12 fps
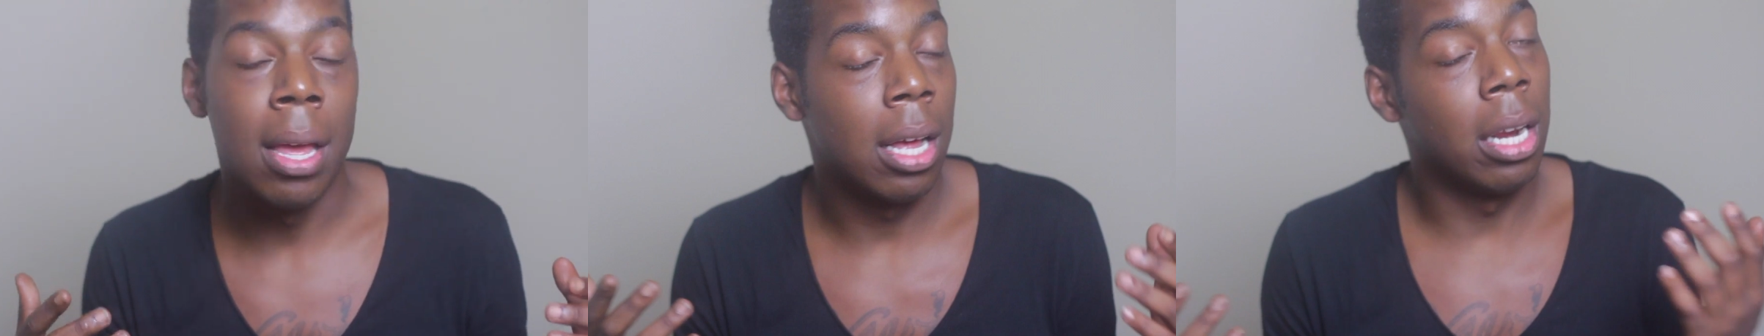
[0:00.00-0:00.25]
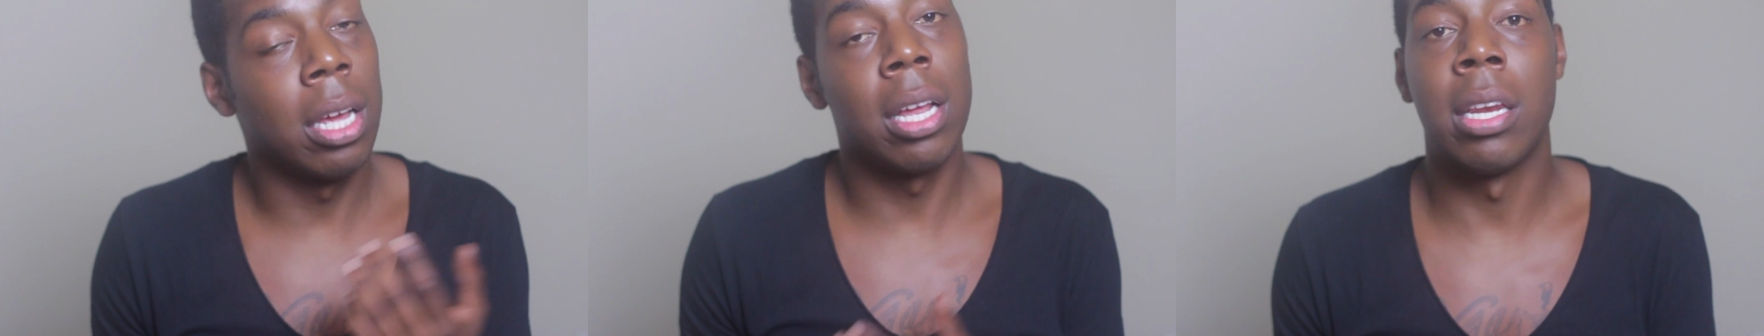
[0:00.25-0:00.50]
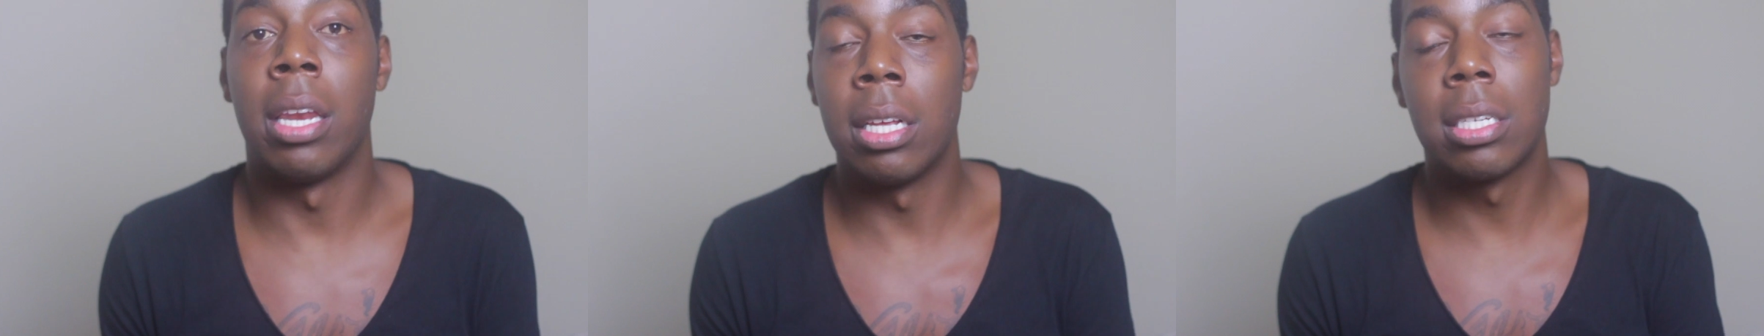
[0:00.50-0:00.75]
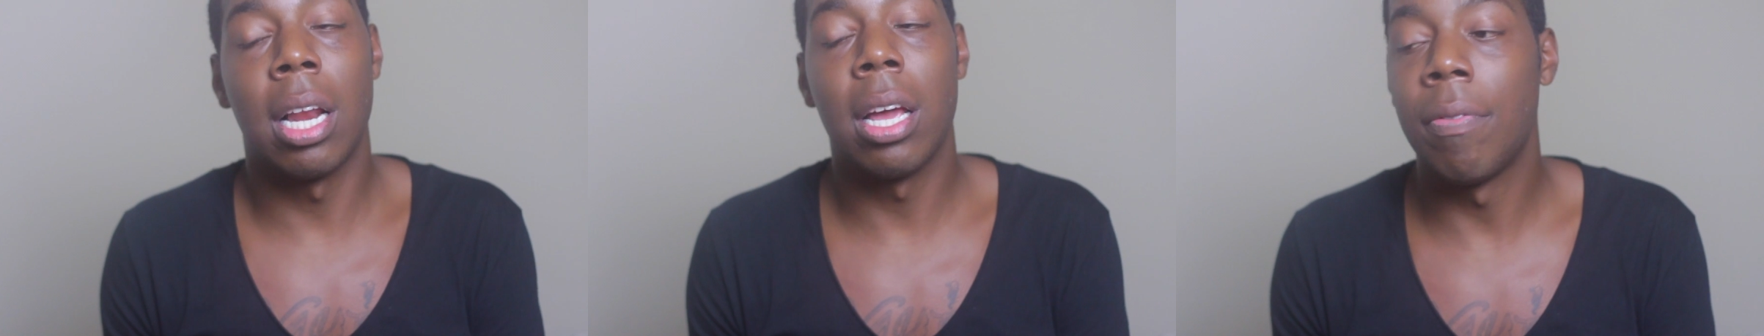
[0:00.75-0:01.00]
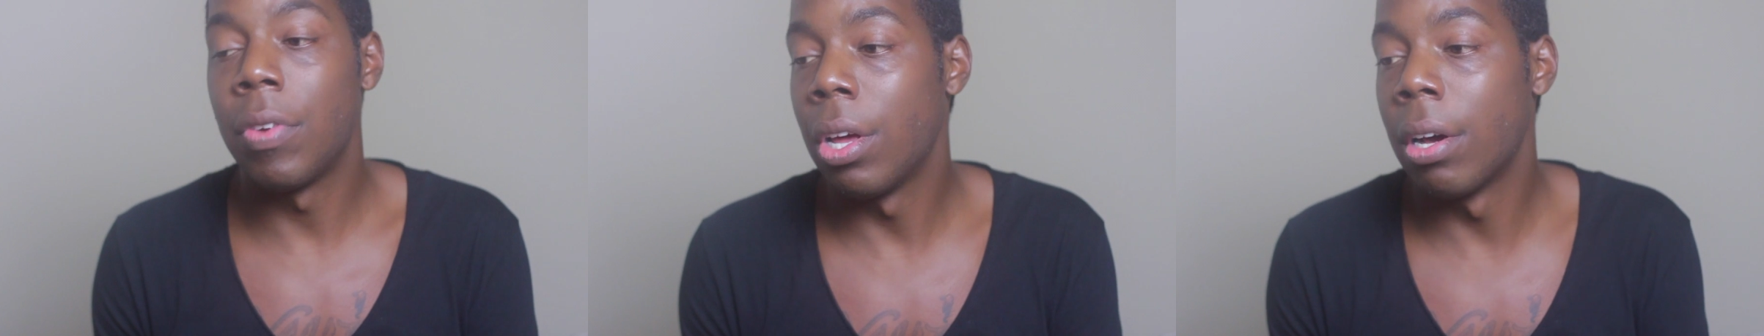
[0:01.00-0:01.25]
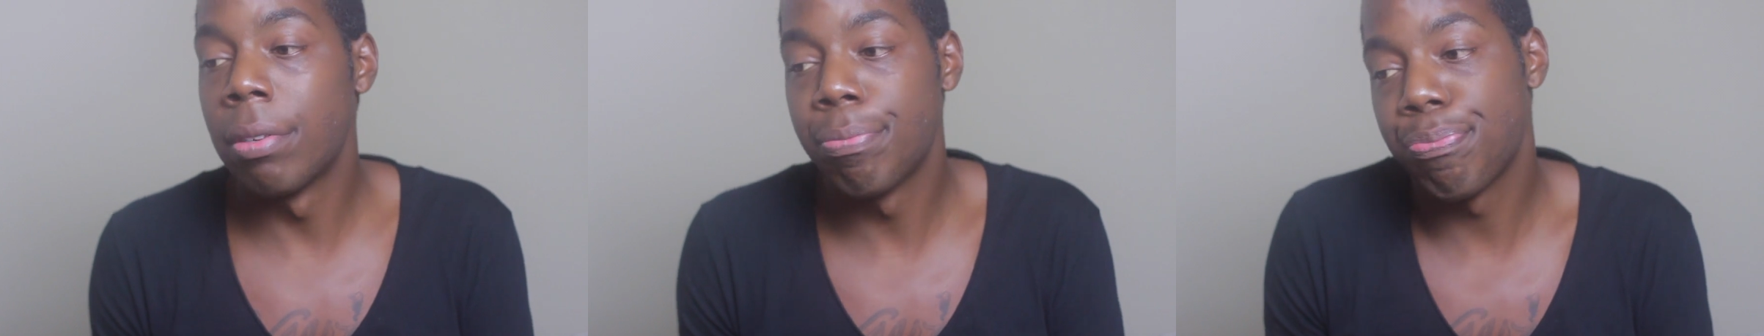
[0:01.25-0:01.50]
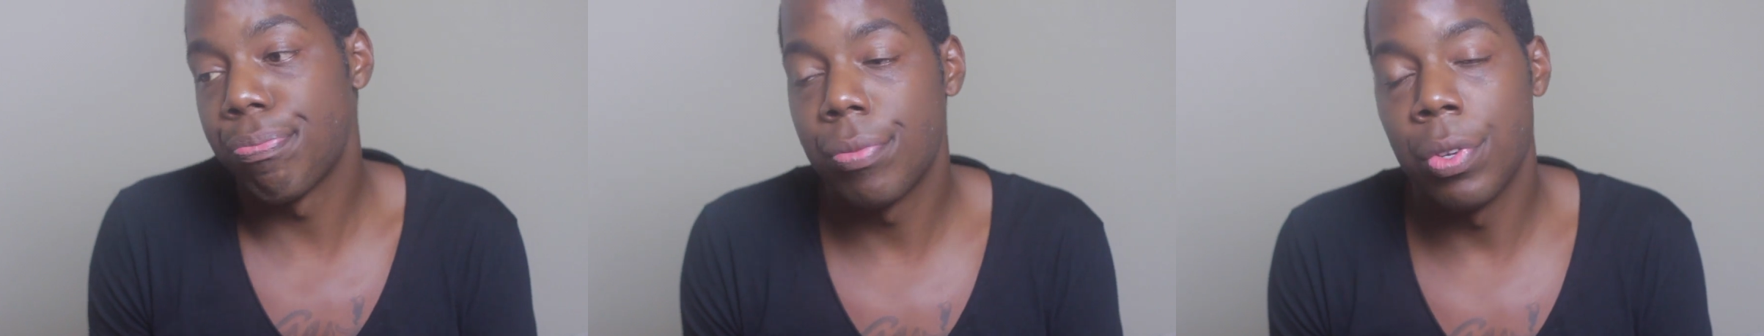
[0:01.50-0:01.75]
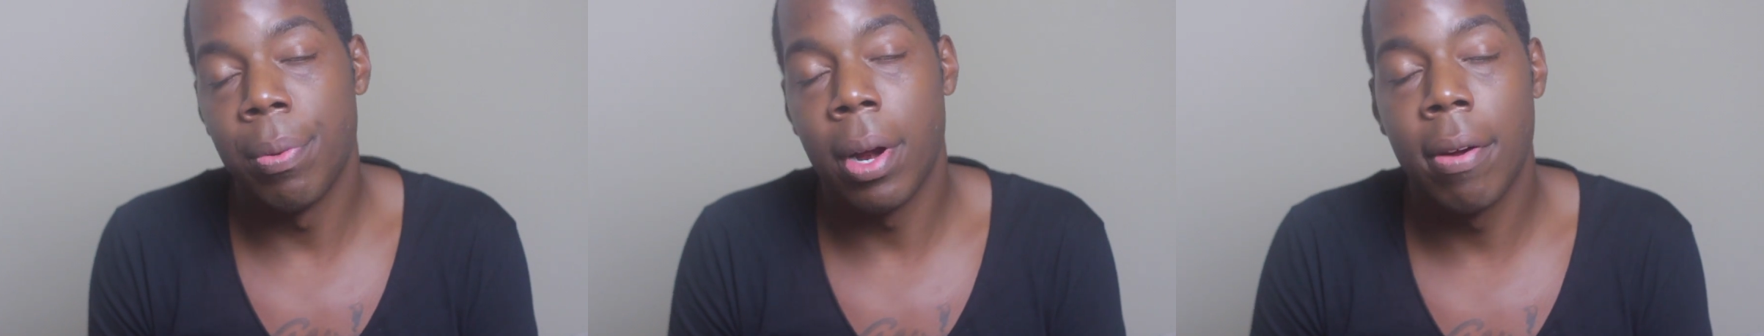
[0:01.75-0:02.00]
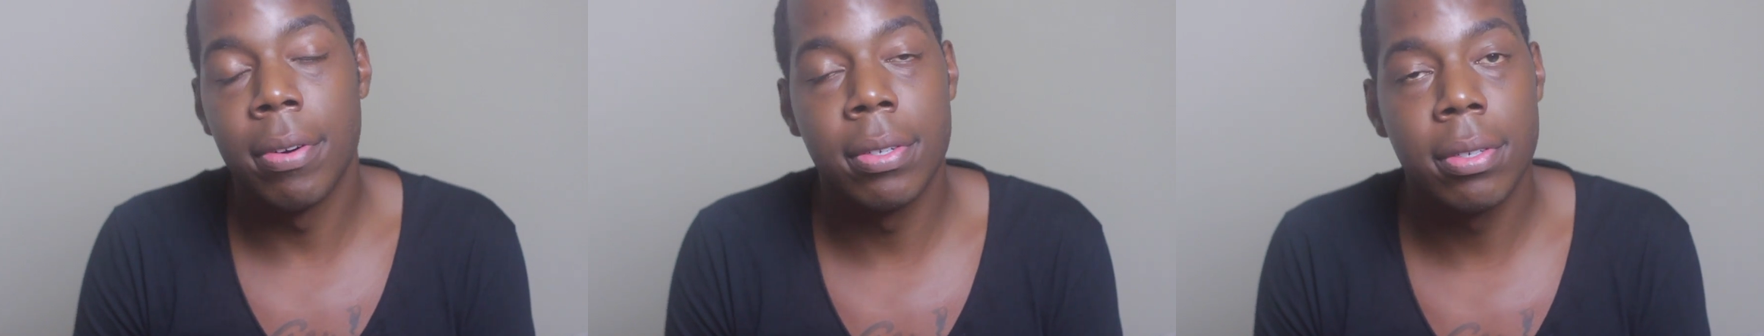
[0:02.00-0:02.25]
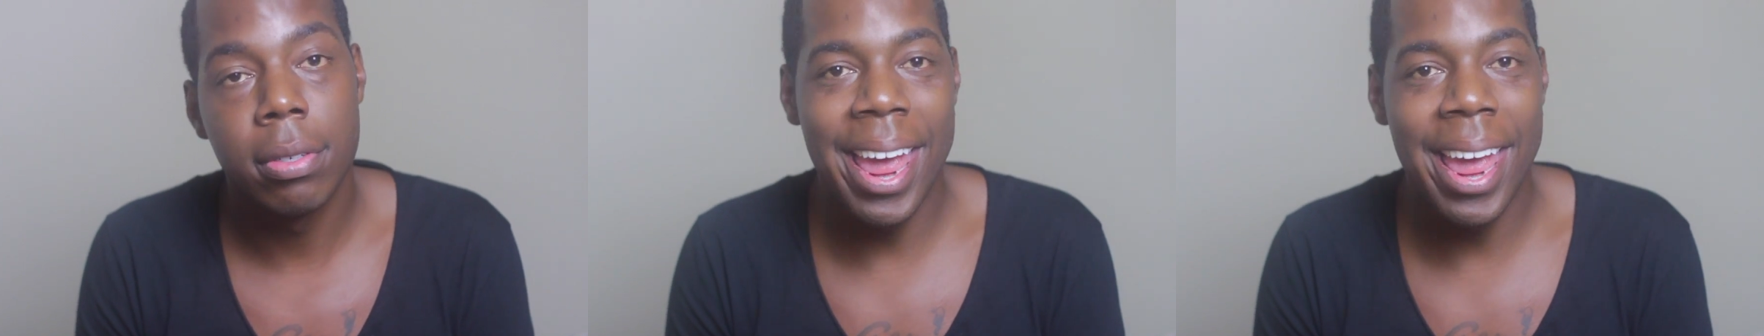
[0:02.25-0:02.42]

Click dislike if you don't, whatever.